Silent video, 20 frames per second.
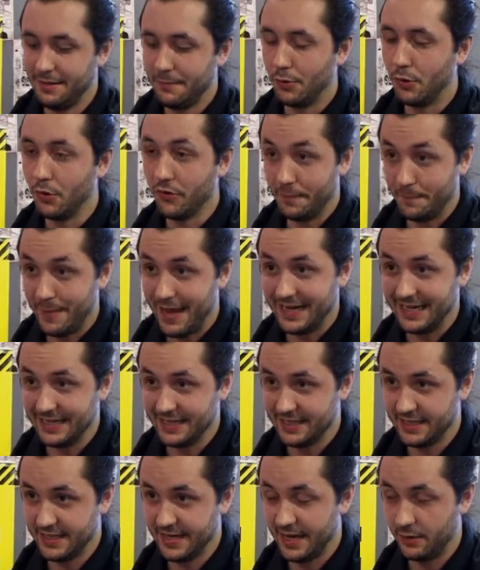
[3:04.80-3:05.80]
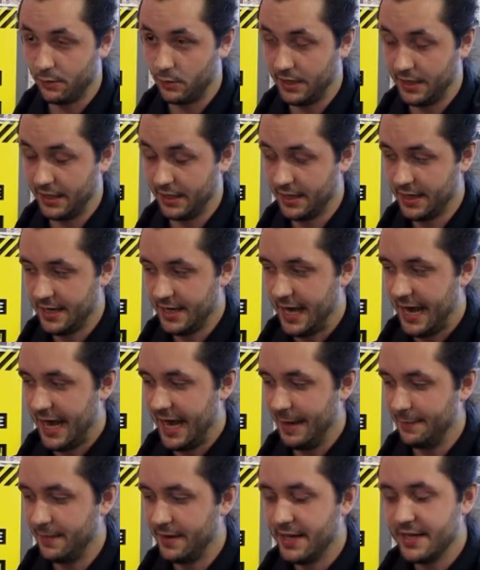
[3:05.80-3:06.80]
pull them back into the network.
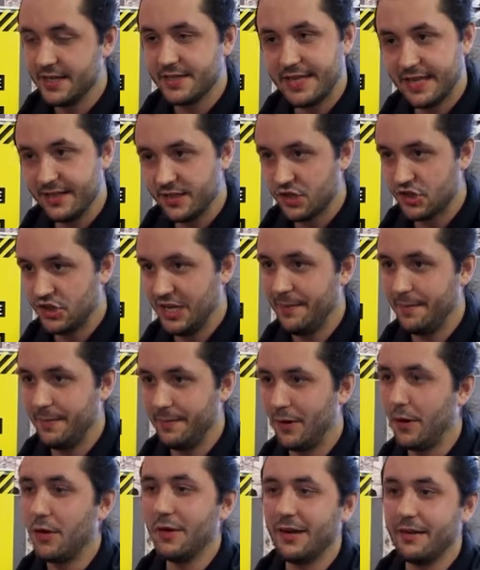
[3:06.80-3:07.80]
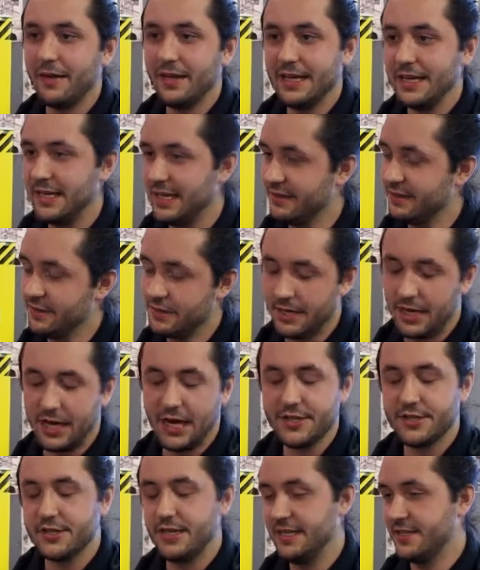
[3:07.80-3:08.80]
Censorship
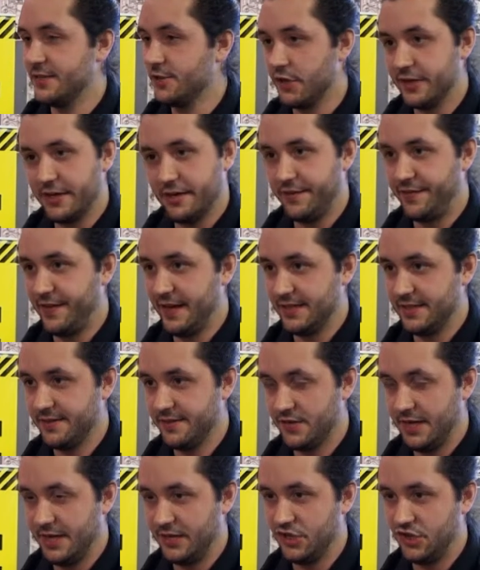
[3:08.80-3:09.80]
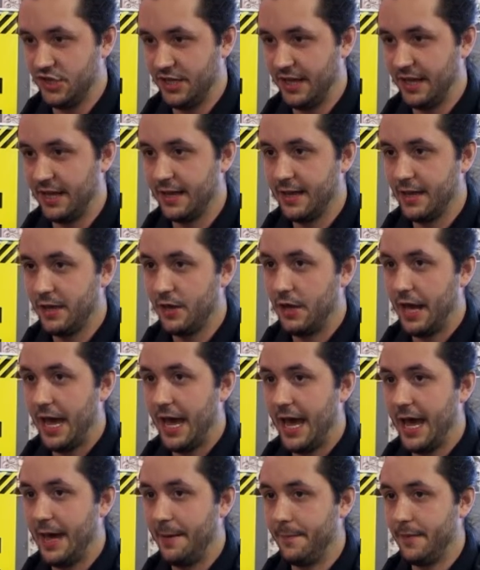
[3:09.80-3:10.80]
is not an effective strategy.
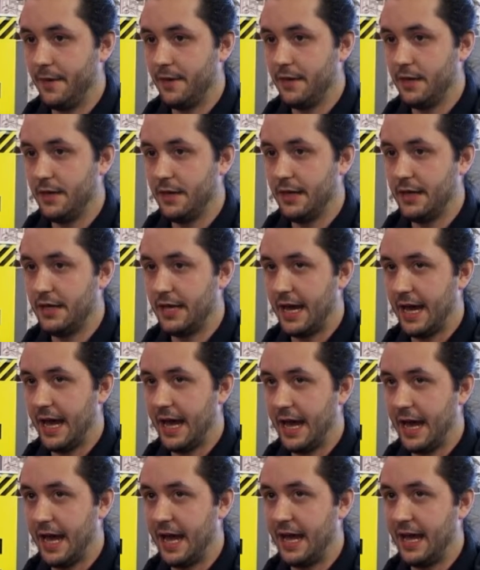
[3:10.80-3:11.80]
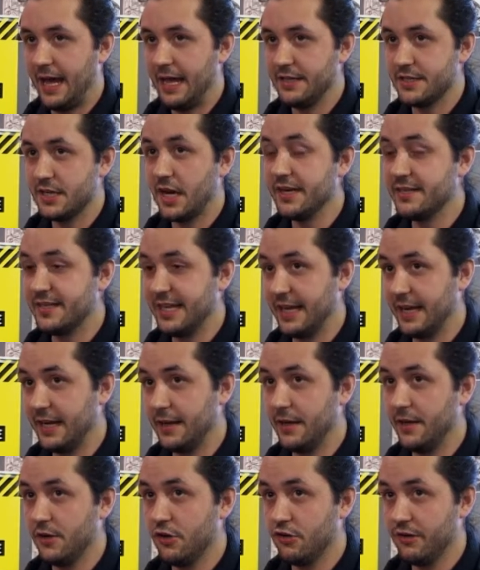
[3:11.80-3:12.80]
And I think
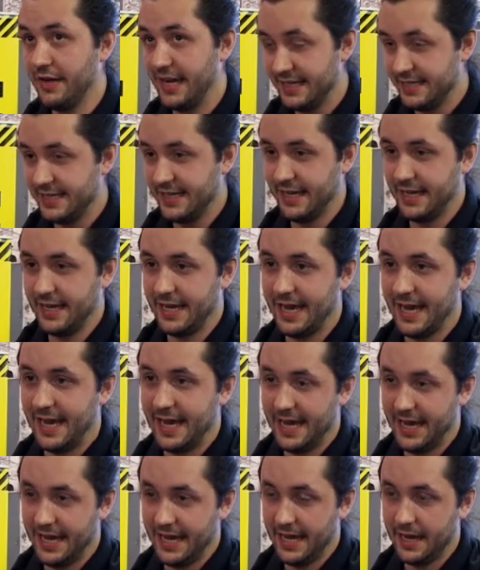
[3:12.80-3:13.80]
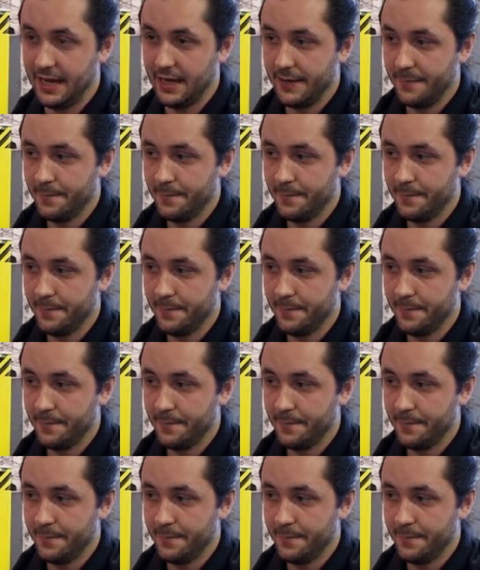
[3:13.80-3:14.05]
creating a